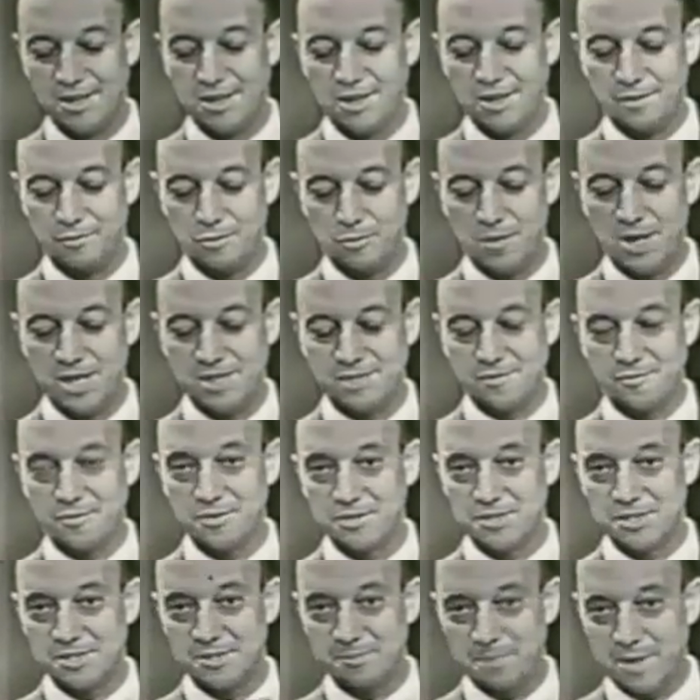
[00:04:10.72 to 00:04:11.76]
If you ask for
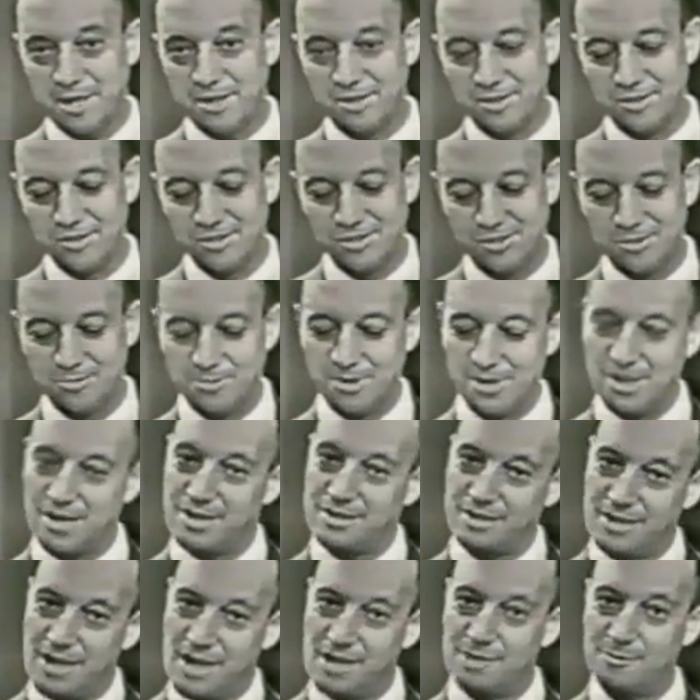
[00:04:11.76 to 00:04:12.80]
suspenders, you will
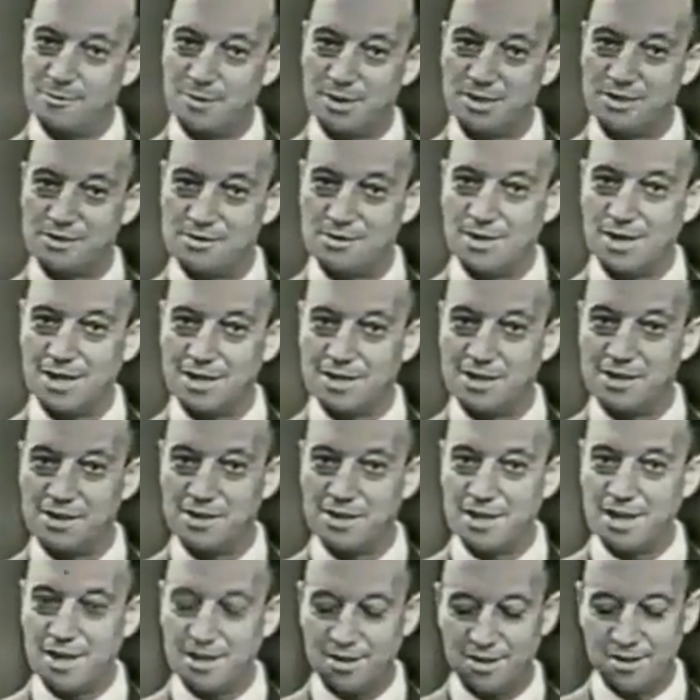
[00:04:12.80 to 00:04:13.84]
not get what you're likely to
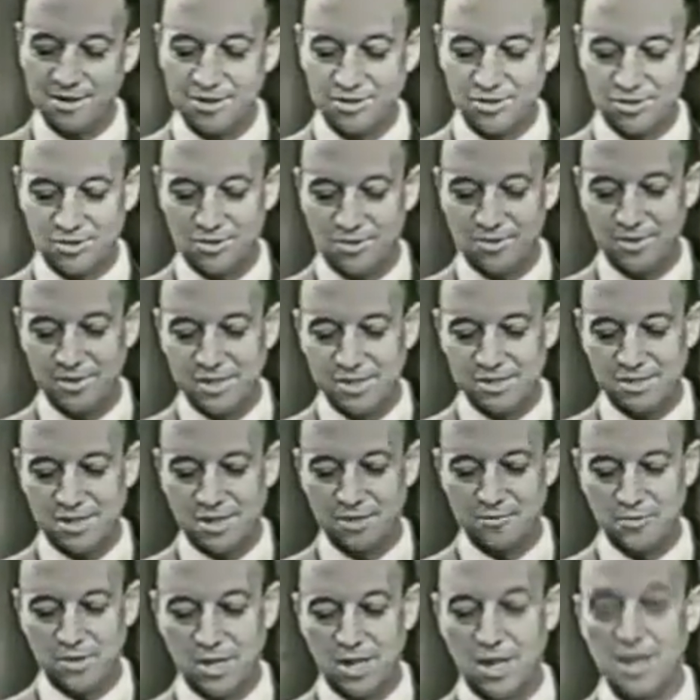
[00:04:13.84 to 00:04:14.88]
get in a store in this
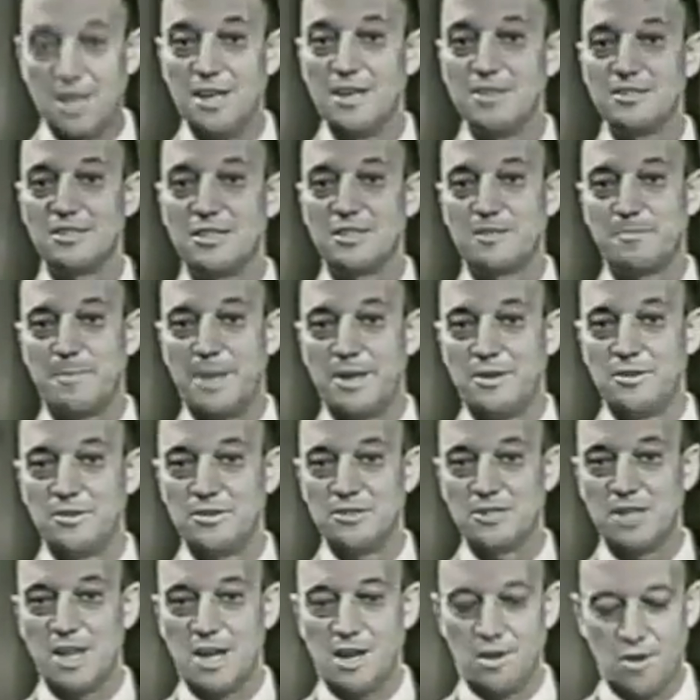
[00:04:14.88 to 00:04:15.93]
country. Suspenders
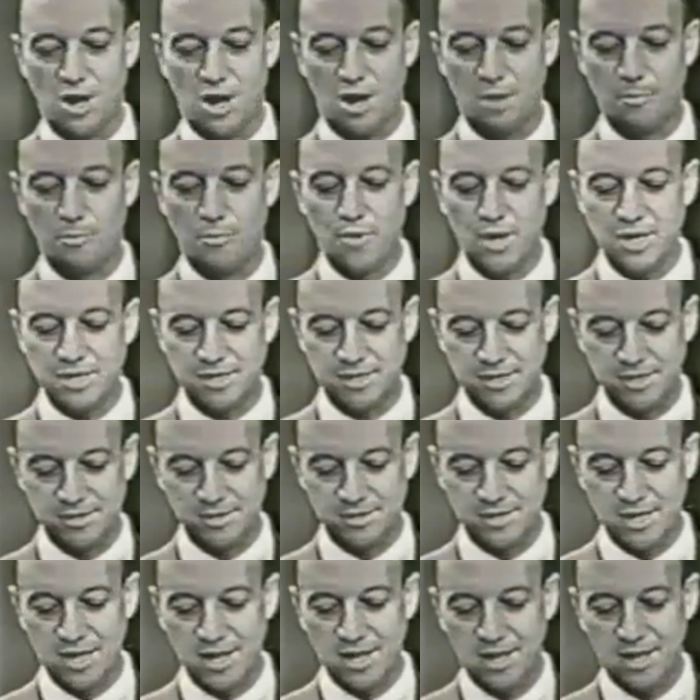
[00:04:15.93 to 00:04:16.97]
there are braces.
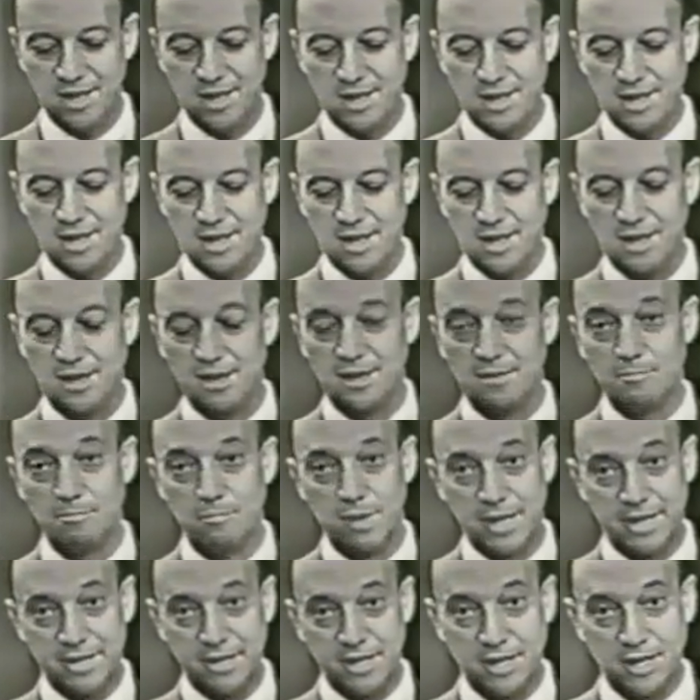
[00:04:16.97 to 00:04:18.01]

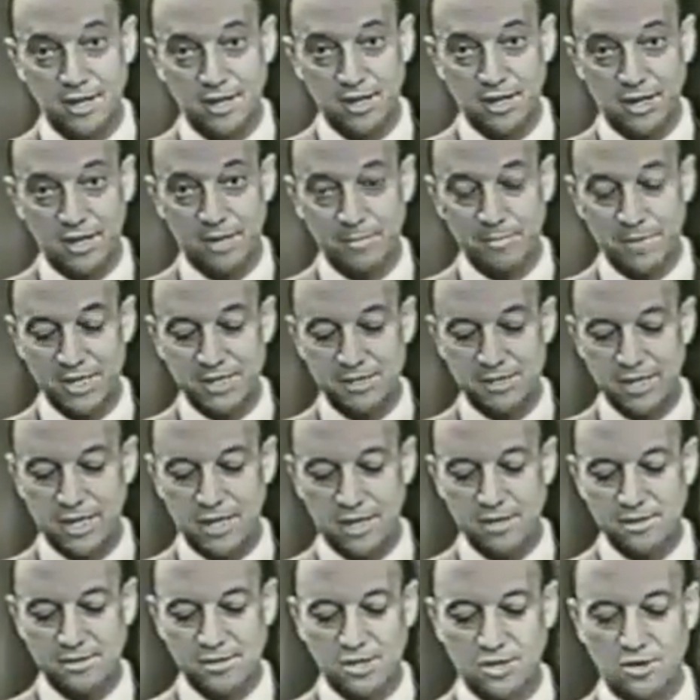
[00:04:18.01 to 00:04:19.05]
Bloody, I might say,
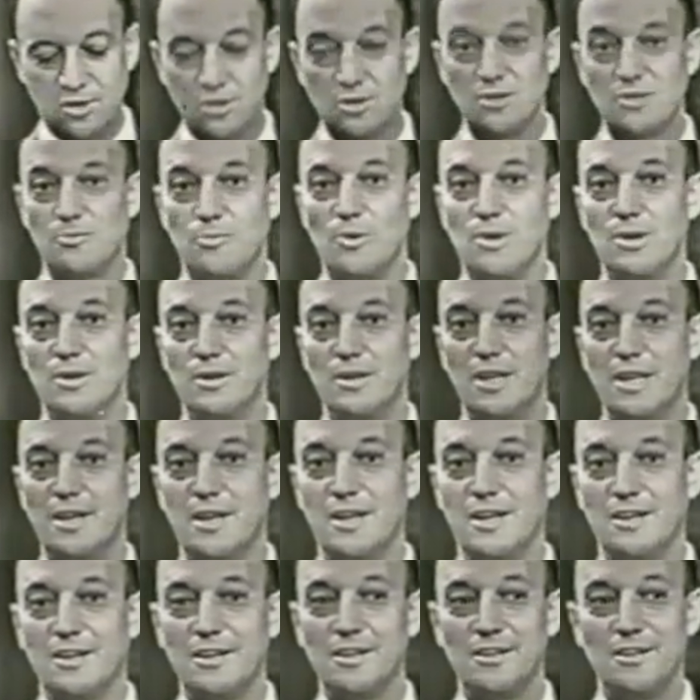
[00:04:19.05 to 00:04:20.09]
is a curse word in
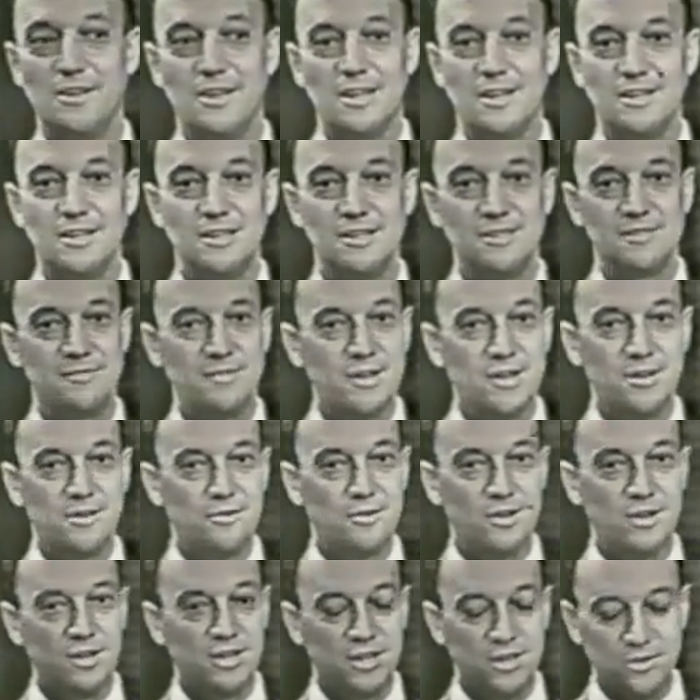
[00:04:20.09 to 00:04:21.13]
England and is very
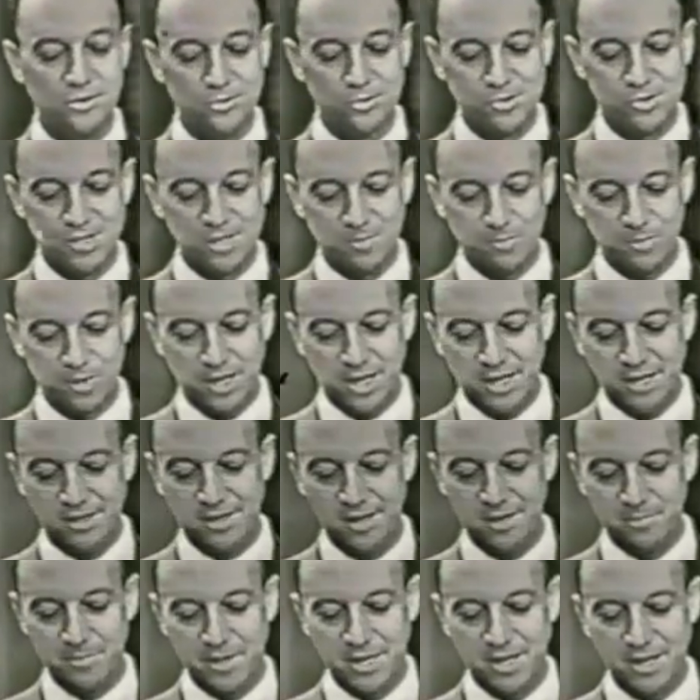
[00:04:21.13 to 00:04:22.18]
rarely used in polite
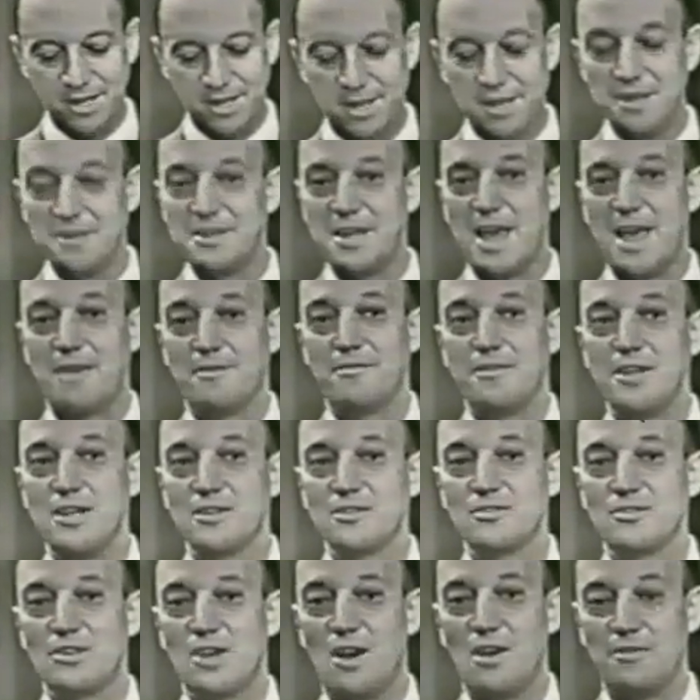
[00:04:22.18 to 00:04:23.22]
company. Taffy is
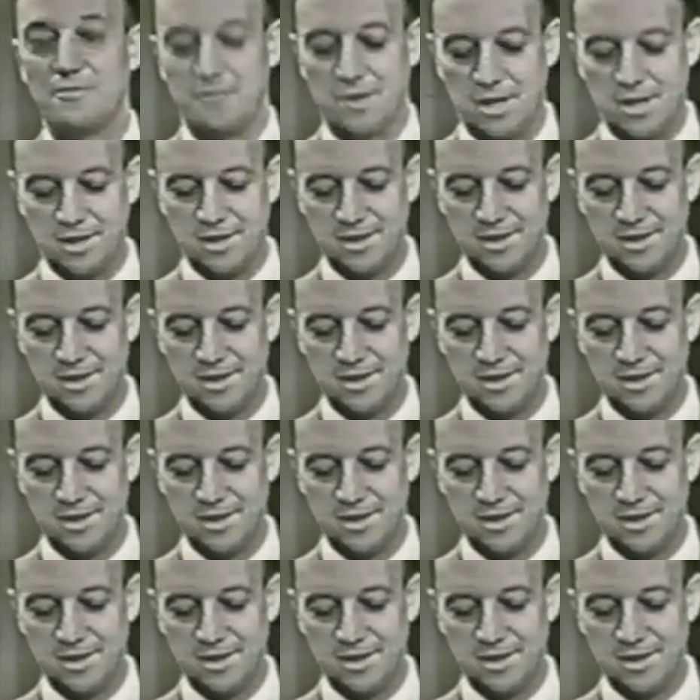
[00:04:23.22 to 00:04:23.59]
toffee.